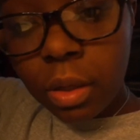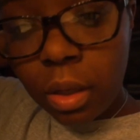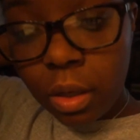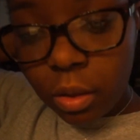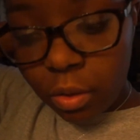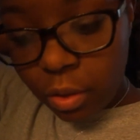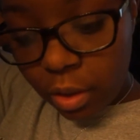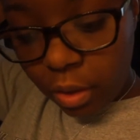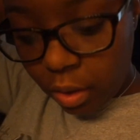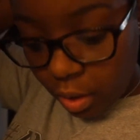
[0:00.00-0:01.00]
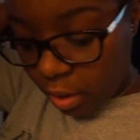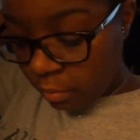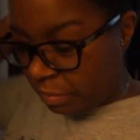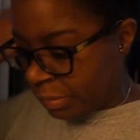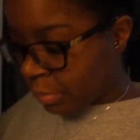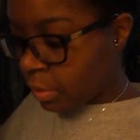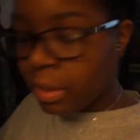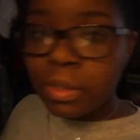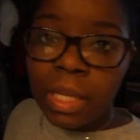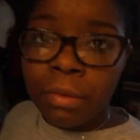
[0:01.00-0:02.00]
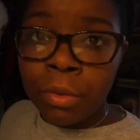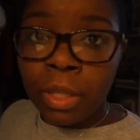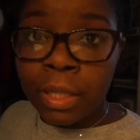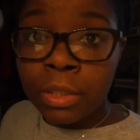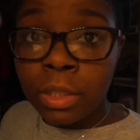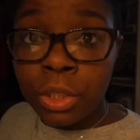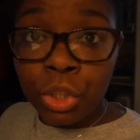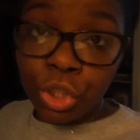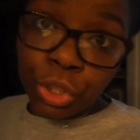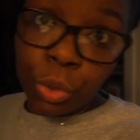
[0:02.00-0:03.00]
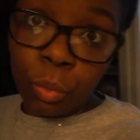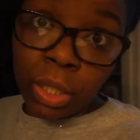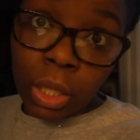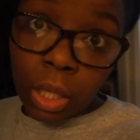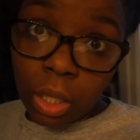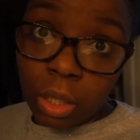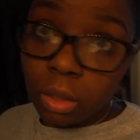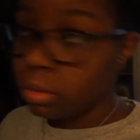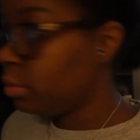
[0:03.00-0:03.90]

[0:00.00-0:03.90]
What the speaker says: and I just have a relaxing, chill weekend.